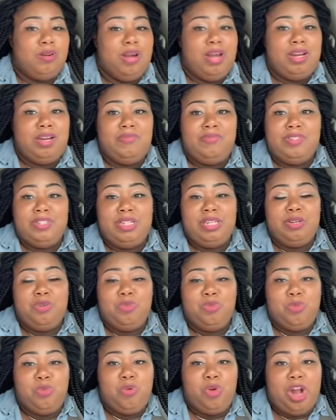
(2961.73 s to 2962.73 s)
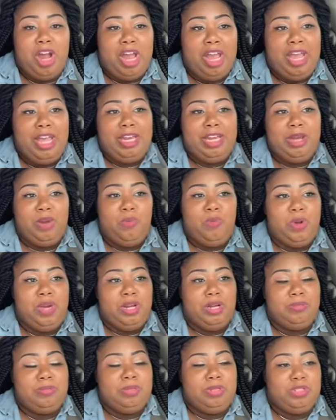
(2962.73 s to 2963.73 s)
And if it didn't rain and
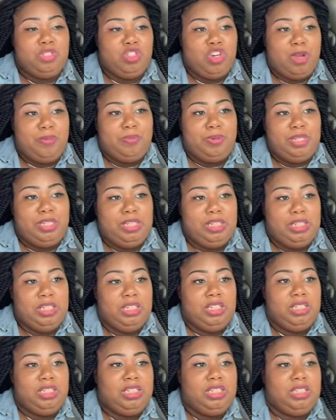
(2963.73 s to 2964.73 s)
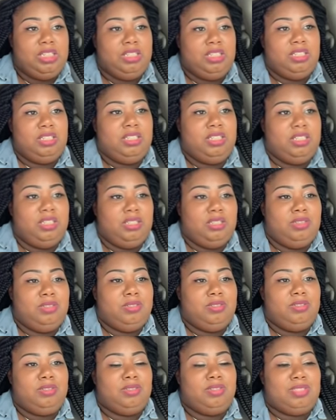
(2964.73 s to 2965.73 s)
wet up the
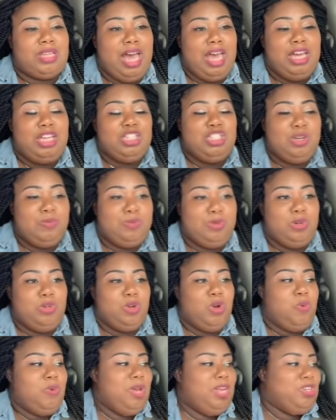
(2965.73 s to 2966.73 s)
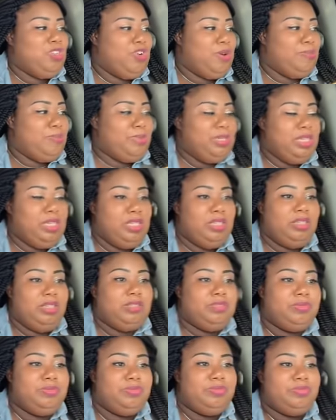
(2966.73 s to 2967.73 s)
trampoline, I ain't jumping on no wet
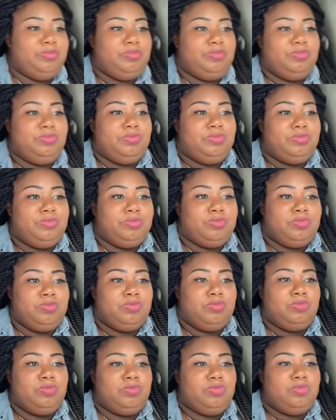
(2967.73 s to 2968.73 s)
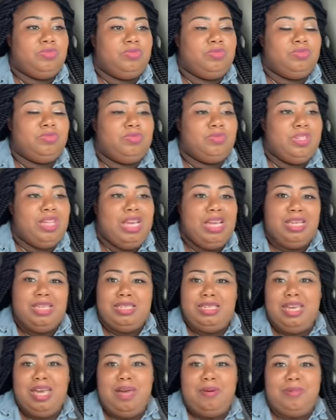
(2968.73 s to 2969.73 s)
trampoline. You can wash anyway, right?
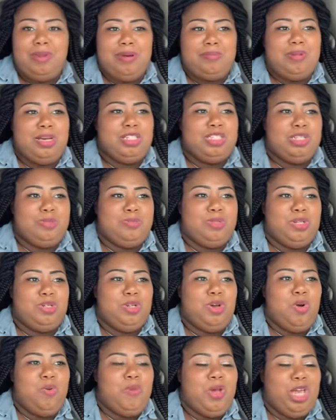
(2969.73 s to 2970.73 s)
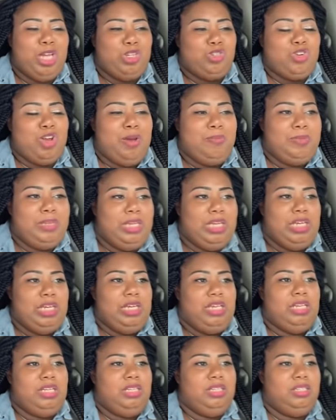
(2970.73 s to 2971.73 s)
Yeah, but I'm not jumping on no wet
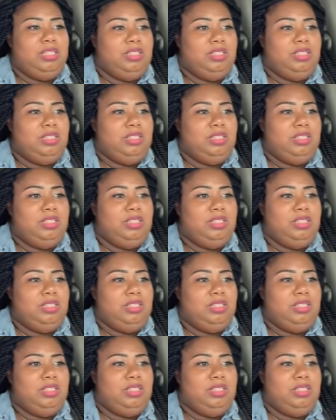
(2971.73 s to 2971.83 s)
trampoline.